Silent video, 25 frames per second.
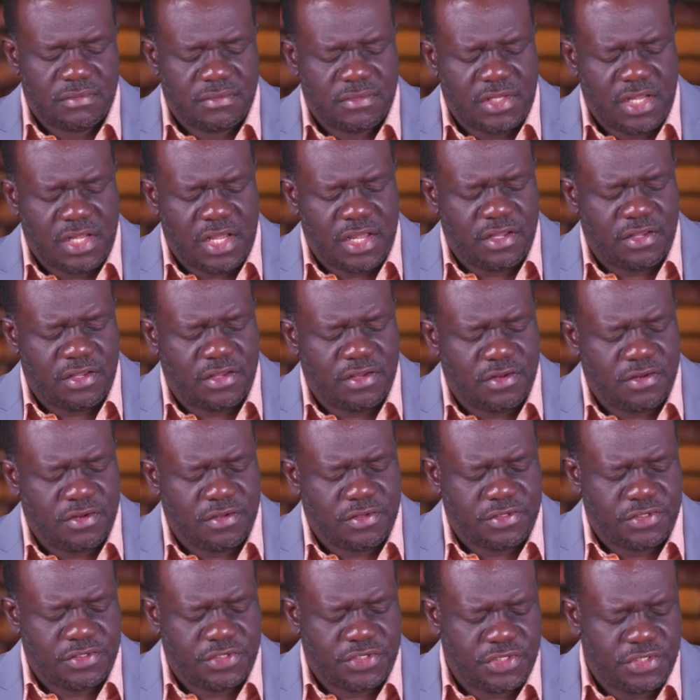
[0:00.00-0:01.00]
Thank you,
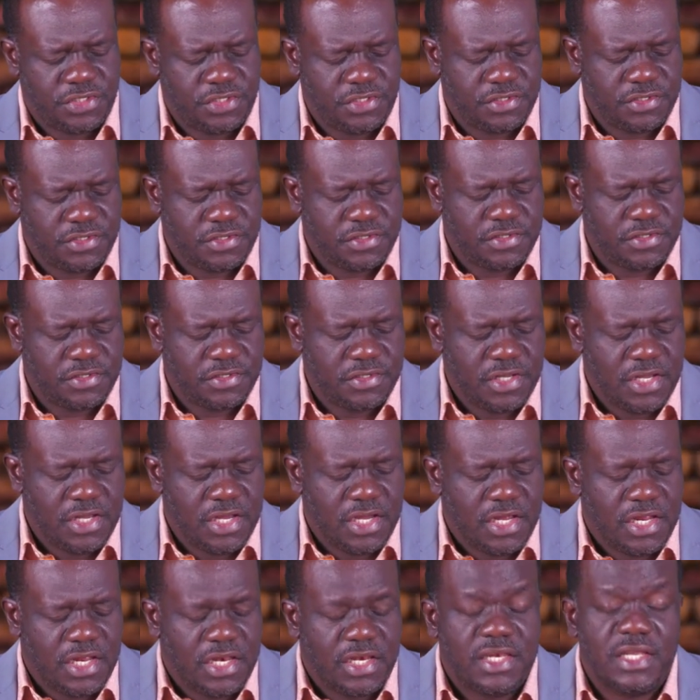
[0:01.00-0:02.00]
Lord Jesus.
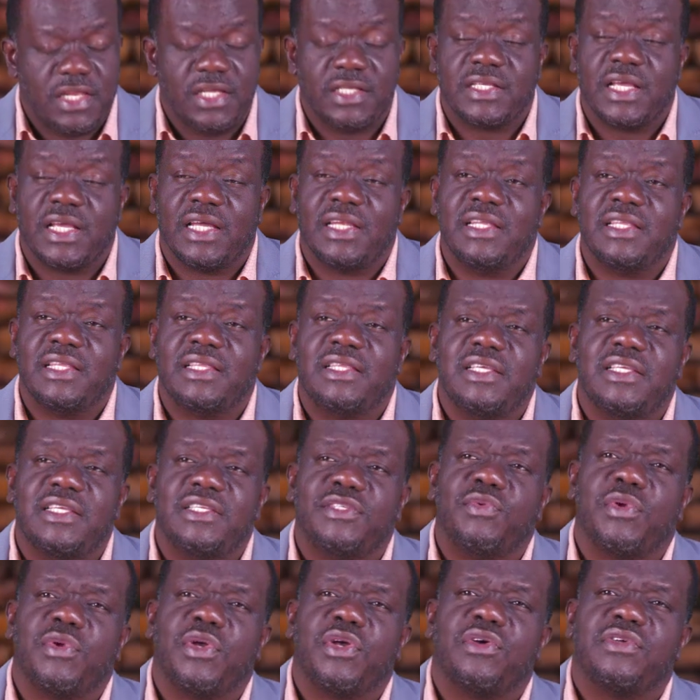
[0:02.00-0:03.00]
These are the
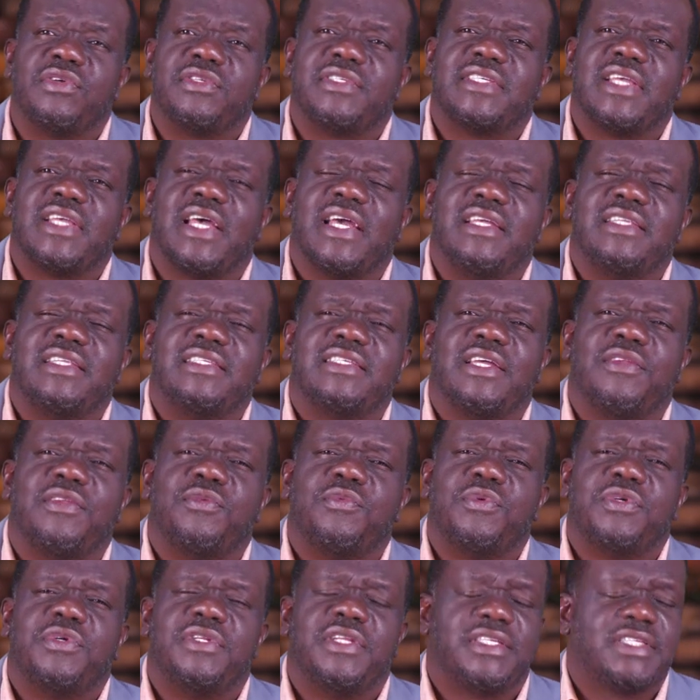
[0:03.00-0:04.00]
things we call signs
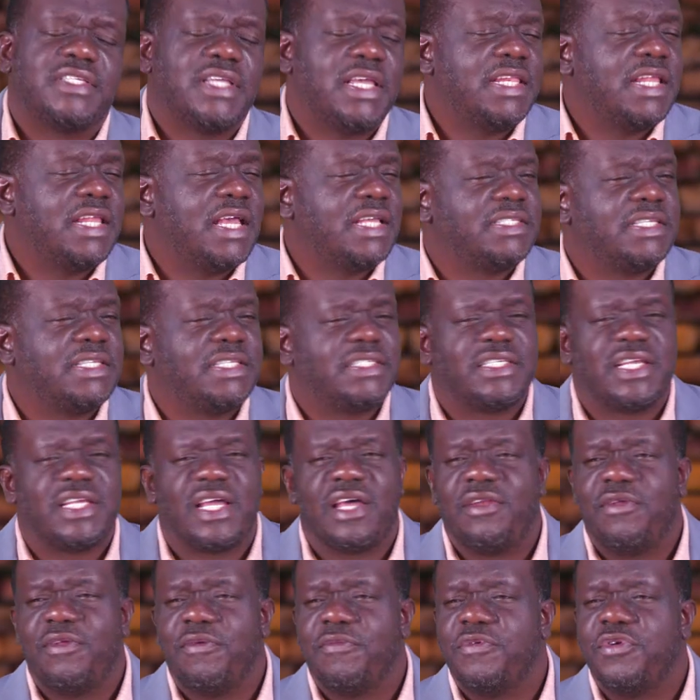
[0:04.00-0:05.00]
and wonders. And as a
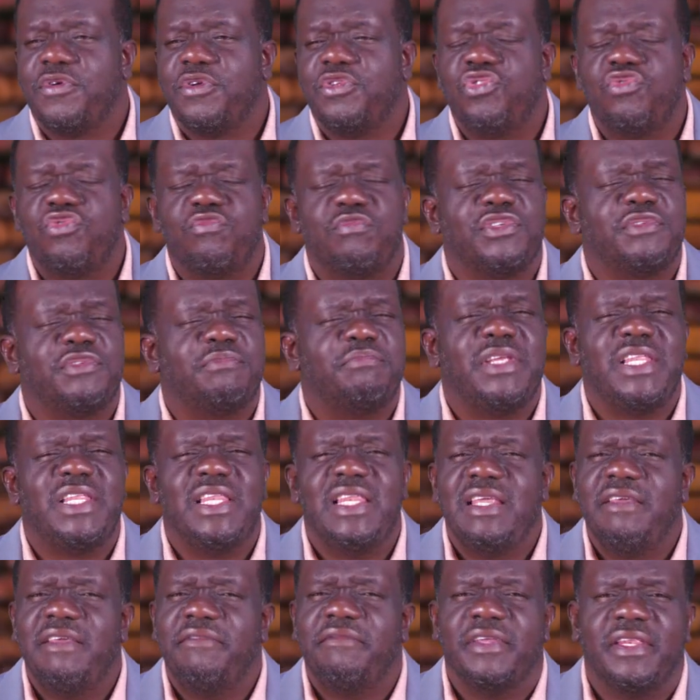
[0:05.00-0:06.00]
child of God, you must
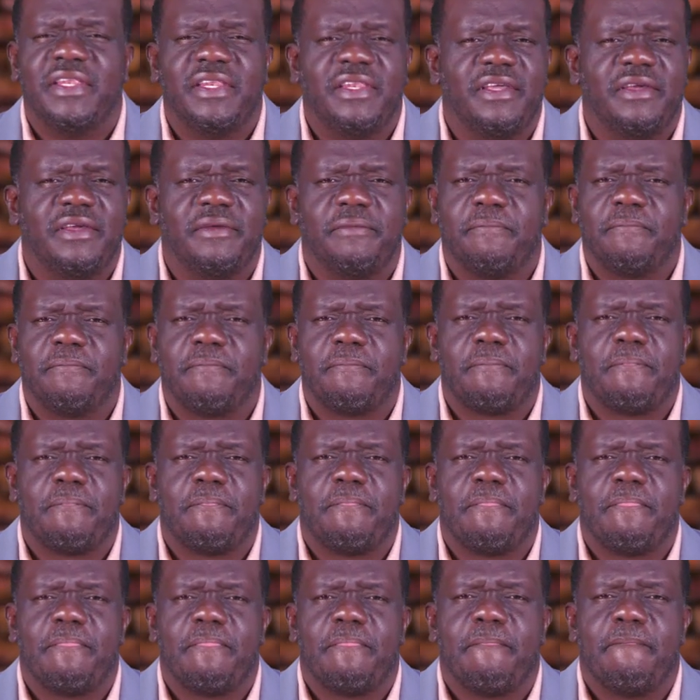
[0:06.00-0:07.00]
believe in them.
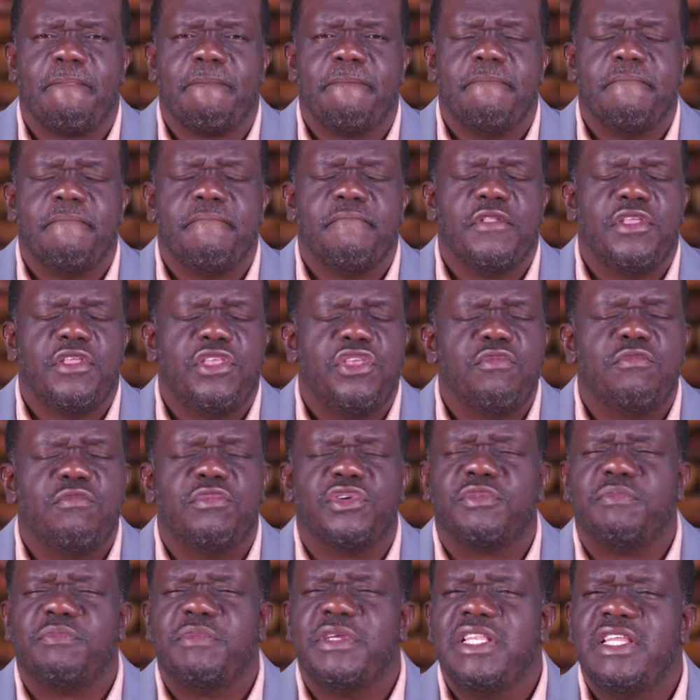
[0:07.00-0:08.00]
You
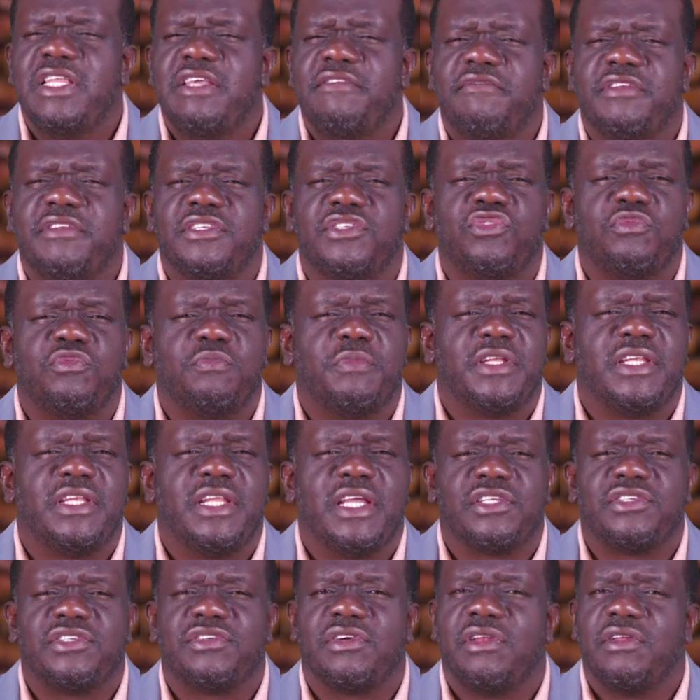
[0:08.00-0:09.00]
must believe in
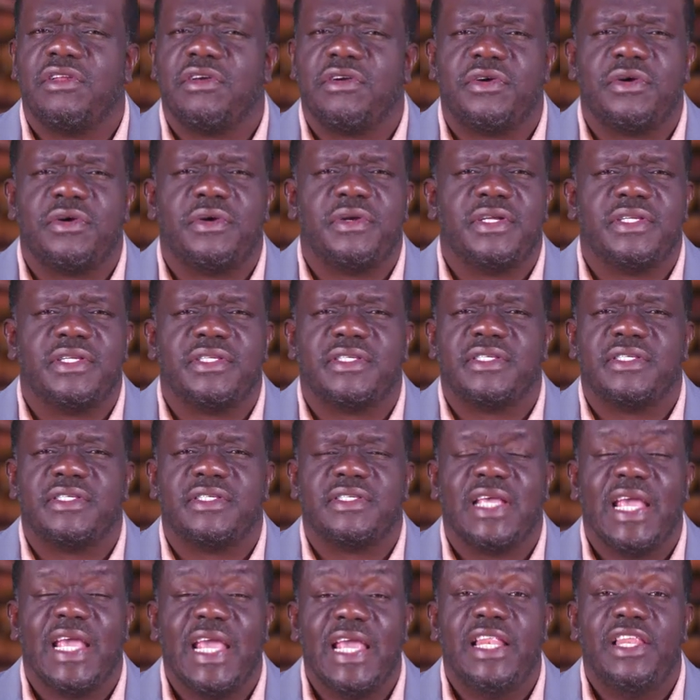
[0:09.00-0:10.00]
supernatural
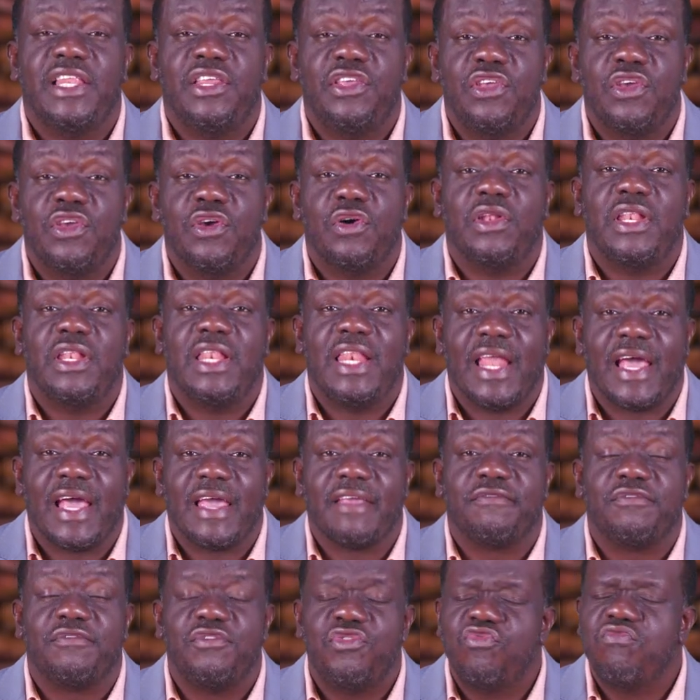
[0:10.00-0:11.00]
occurrences in your
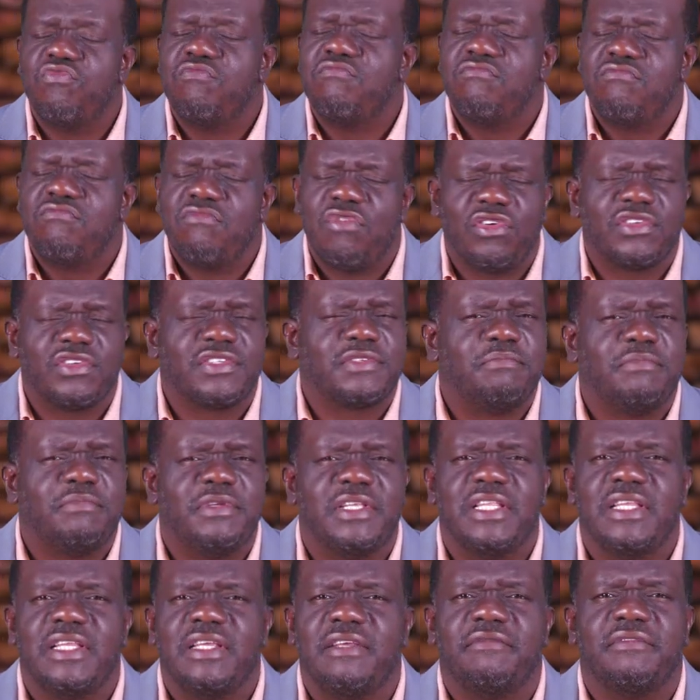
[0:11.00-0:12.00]
life. You must
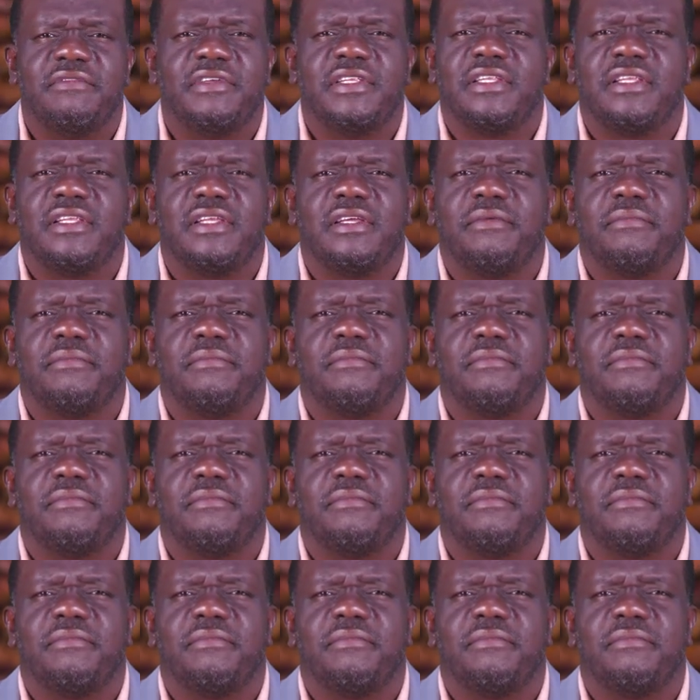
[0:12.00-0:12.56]
believe in them.